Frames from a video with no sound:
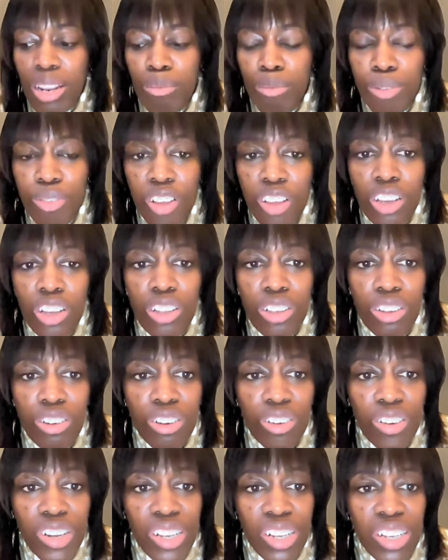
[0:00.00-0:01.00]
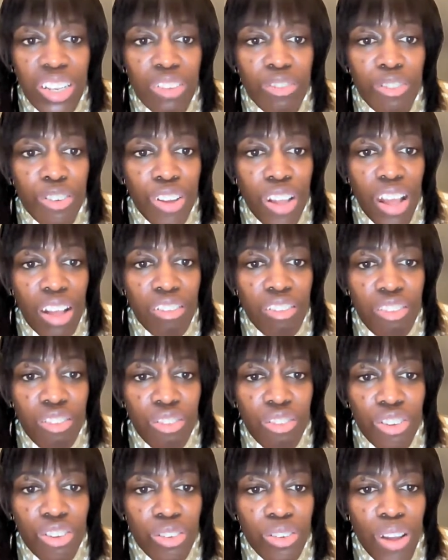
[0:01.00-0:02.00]
and in particular in liver
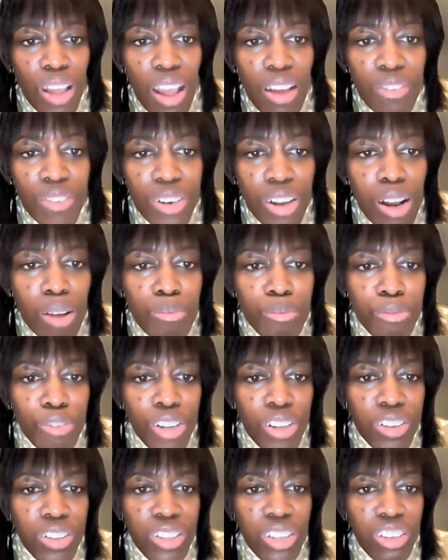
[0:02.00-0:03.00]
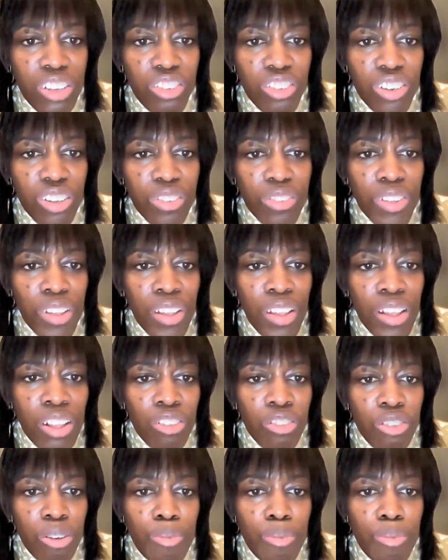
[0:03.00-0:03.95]
cancer. You have an upregulation of